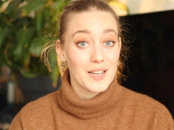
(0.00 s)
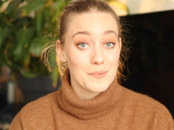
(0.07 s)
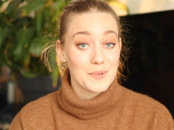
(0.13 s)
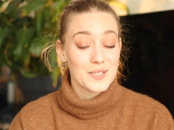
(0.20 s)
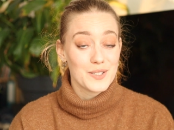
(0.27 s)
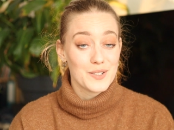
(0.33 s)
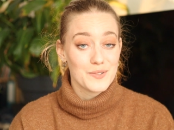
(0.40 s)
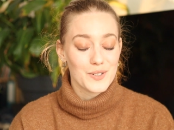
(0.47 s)
like
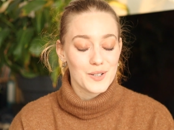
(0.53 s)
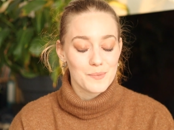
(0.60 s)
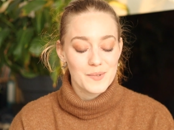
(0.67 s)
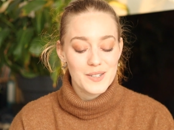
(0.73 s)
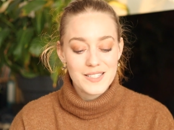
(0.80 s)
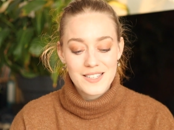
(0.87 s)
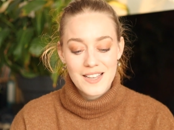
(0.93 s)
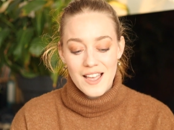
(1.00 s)
me to do
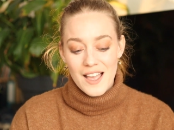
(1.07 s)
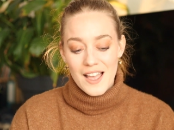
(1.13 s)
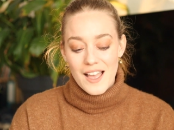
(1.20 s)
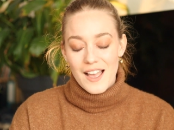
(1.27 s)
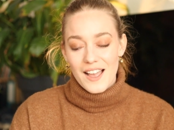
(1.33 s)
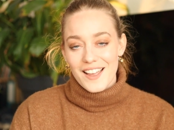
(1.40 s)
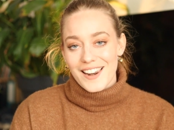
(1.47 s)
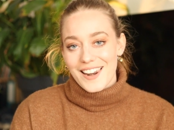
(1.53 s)
vlogmas
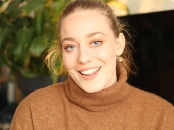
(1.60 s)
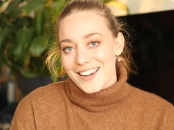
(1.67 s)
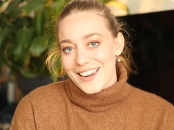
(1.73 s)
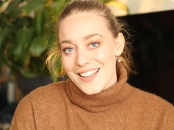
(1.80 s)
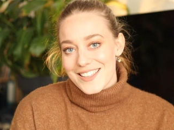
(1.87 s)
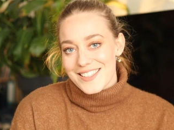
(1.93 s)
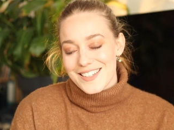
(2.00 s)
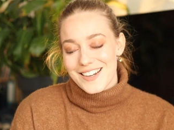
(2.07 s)
like
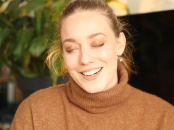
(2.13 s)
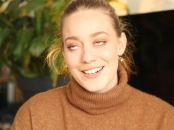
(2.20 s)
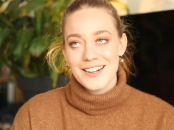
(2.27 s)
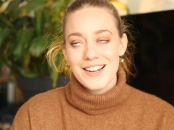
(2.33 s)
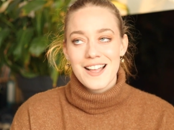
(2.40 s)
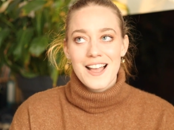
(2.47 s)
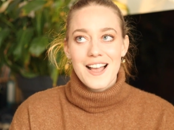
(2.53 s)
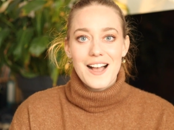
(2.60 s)
last
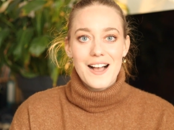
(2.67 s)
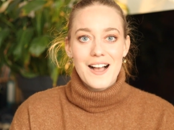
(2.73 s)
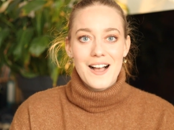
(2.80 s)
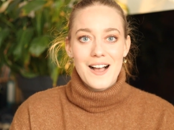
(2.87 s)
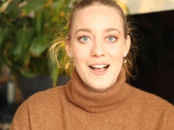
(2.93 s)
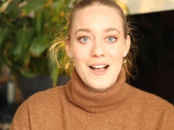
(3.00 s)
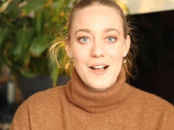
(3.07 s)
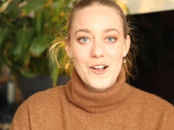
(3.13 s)
year.
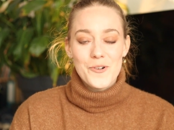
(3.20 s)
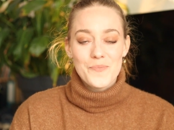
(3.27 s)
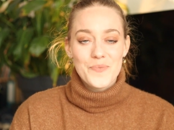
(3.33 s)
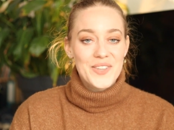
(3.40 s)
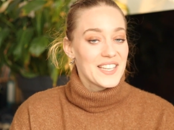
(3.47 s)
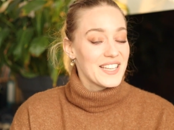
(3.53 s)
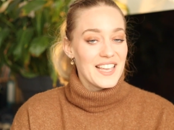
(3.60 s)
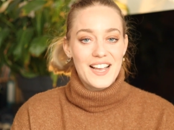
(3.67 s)

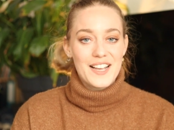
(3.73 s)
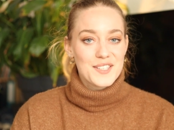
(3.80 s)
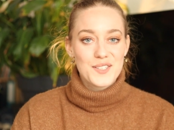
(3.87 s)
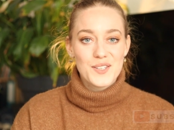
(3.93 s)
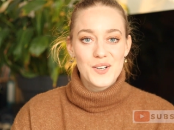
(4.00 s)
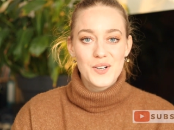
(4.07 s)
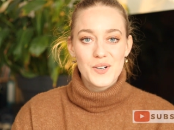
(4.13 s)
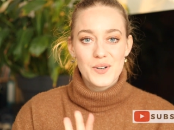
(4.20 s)
Um, yeah,
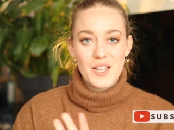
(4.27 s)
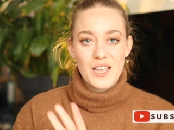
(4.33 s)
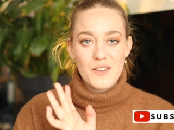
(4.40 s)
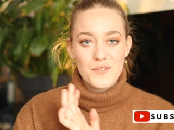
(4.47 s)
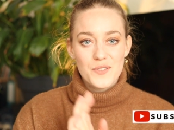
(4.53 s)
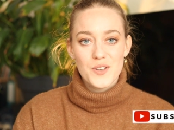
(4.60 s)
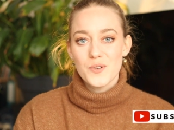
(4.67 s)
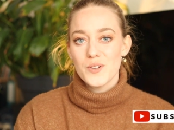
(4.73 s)
so
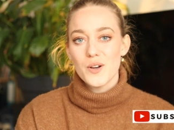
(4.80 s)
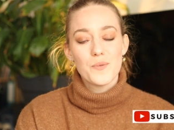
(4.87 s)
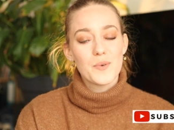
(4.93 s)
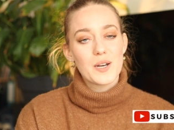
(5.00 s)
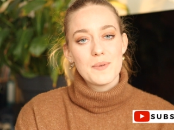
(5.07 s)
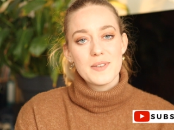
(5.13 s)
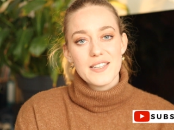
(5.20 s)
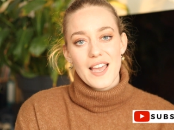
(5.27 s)
if you don't
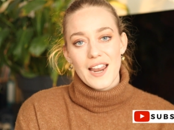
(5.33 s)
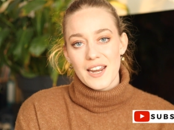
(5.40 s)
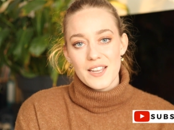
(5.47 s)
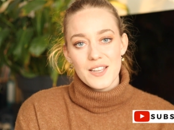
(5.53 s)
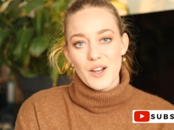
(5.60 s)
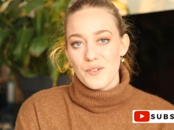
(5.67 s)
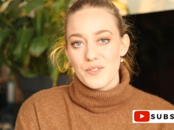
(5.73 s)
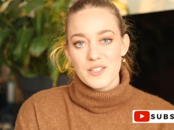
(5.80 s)
want to miss
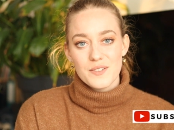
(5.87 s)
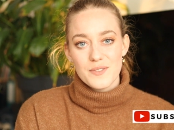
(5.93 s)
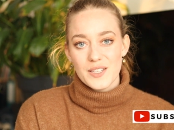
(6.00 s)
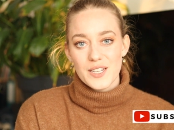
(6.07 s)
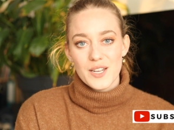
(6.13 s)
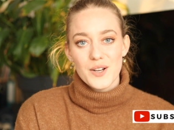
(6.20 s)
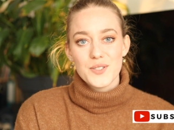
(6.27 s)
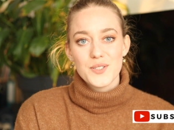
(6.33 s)
any of these
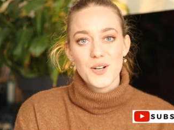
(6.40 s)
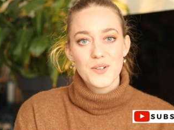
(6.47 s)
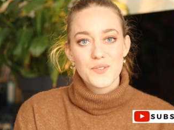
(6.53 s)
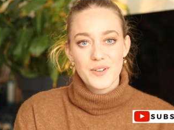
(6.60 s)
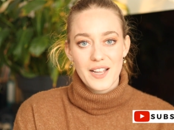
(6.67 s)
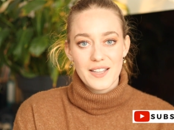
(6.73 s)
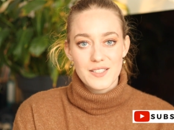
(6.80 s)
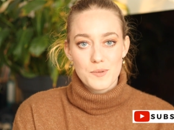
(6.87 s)
videos, don't
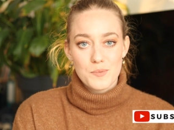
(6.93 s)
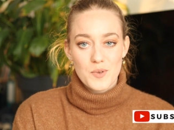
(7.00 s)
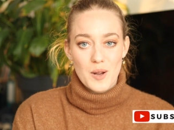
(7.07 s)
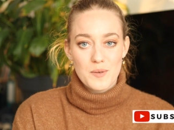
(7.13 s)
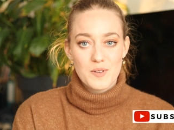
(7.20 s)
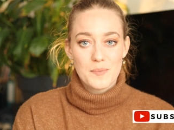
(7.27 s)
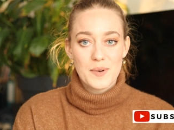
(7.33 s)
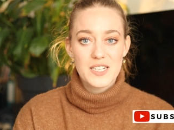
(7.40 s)
forget to
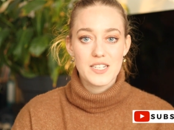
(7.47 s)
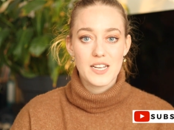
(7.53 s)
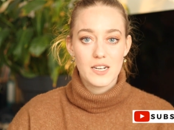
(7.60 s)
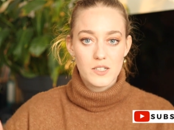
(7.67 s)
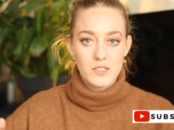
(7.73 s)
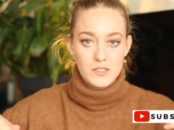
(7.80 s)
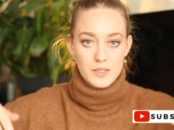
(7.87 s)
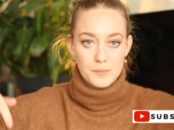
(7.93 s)
subscribe to my
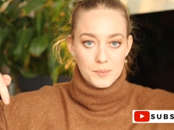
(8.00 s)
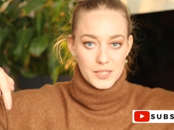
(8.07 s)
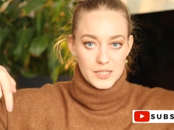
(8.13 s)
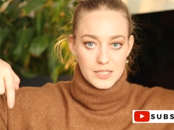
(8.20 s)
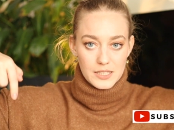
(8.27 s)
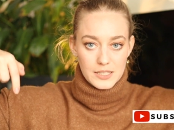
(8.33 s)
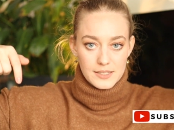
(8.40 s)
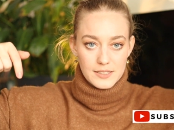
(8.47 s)
channel. The
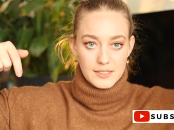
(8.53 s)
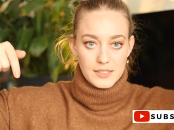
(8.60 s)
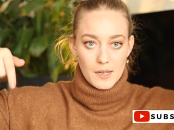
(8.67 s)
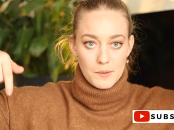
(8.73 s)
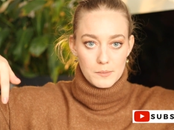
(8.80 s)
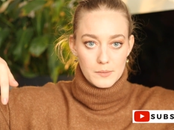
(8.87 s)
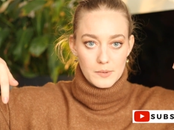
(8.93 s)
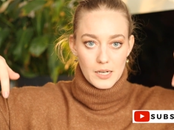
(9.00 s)
button is
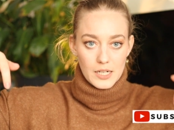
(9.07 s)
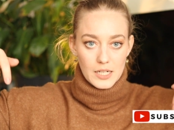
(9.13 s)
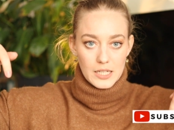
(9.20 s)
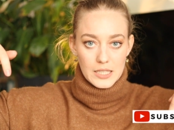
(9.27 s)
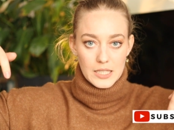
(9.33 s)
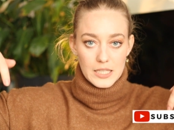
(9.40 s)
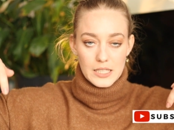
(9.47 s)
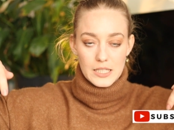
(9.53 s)
somewhere
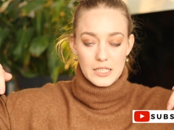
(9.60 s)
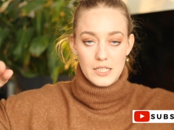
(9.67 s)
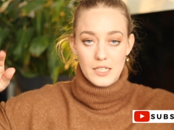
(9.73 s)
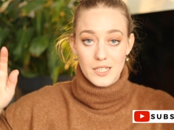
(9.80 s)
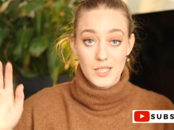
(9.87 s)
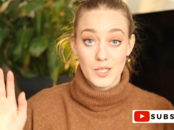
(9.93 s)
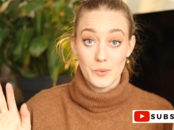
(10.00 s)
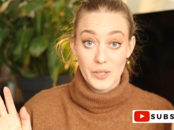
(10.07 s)
here.
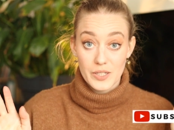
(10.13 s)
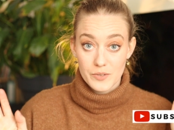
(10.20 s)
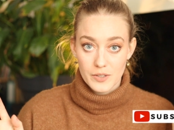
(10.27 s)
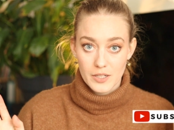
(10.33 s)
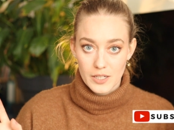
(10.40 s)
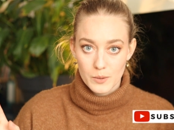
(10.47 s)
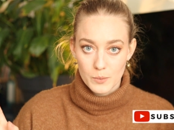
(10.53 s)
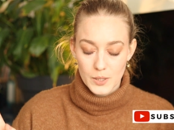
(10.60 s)
Always
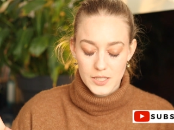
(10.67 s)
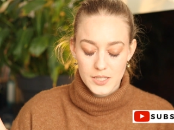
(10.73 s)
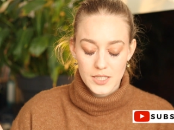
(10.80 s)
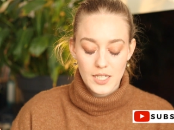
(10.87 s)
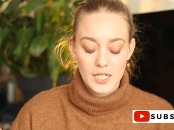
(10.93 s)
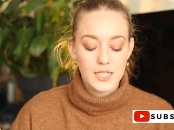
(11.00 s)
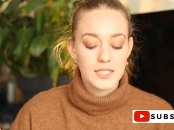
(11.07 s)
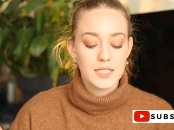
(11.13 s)
forget which
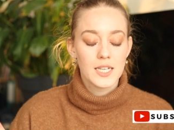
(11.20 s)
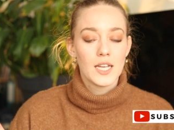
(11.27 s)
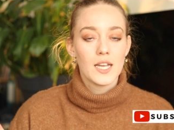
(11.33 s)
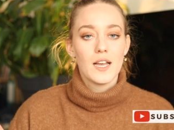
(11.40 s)
side.